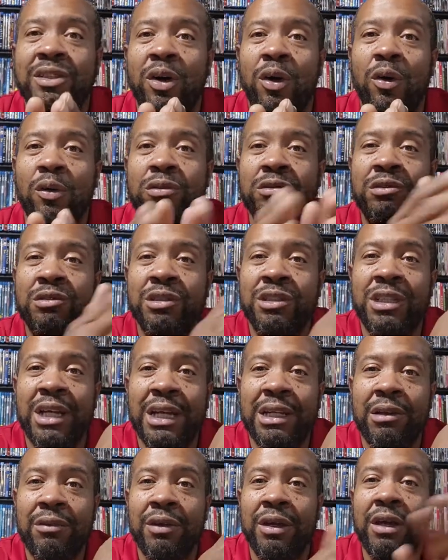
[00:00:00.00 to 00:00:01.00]
the whole
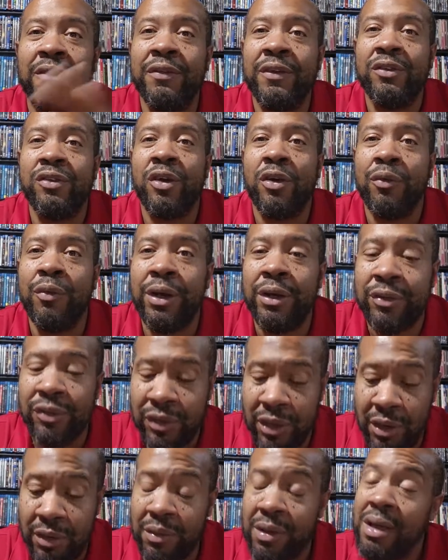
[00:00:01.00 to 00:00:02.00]
trajectory of his career.
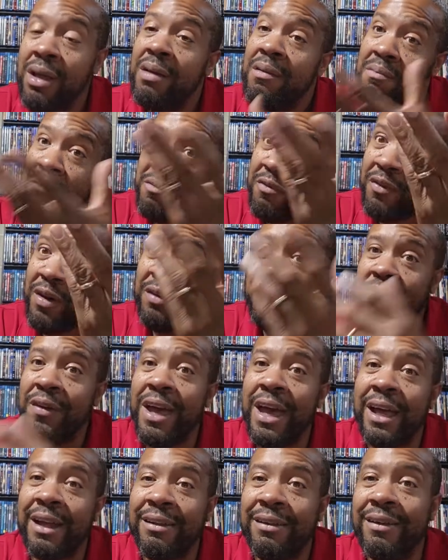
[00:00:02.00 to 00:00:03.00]
So, fun
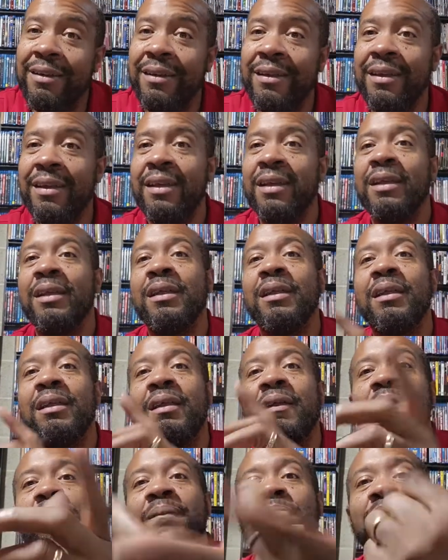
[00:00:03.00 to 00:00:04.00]
fact.
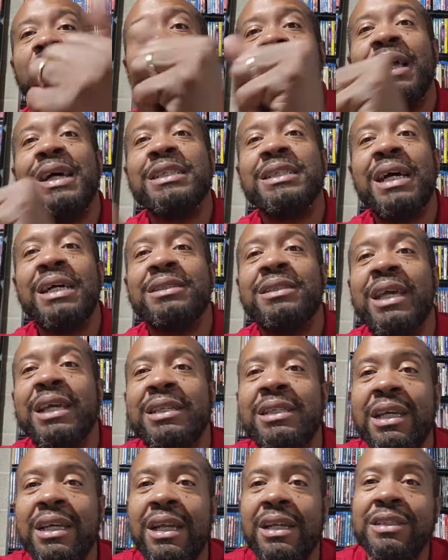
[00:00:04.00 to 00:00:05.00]
That's our take
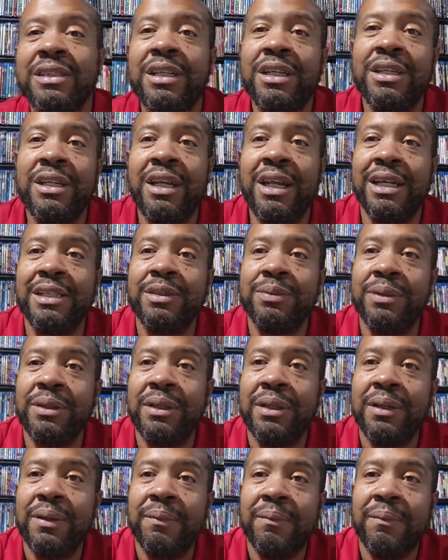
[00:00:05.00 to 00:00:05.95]
10. I'll see you in the next one.